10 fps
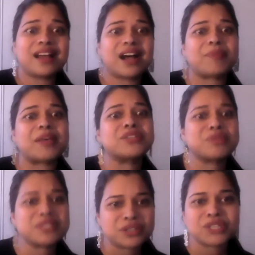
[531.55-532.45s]
as a
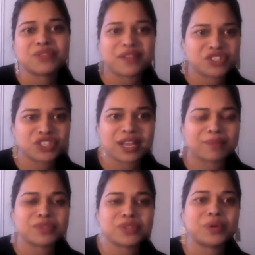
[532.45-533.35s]
result of
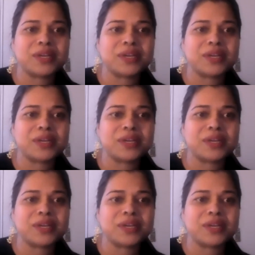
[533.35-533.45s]
FGM. So